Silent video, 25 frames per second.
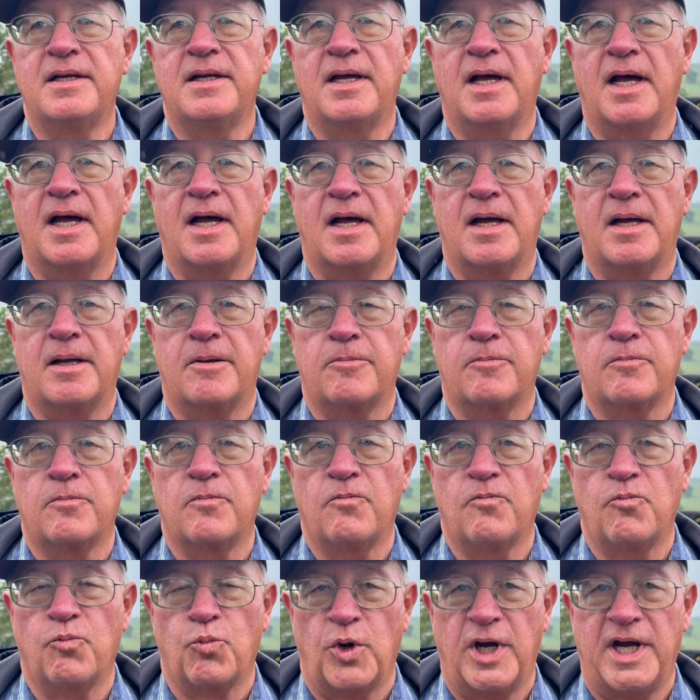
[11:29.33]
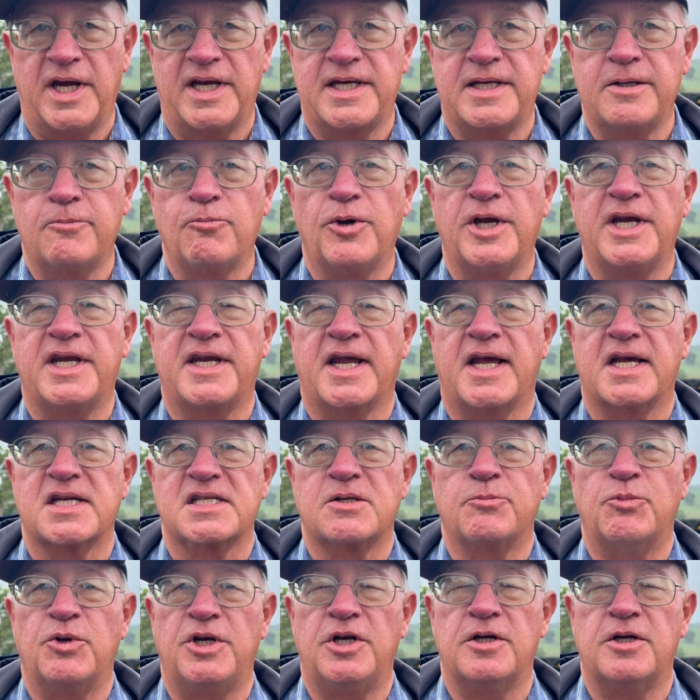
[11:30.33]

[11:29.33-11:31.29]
retest them.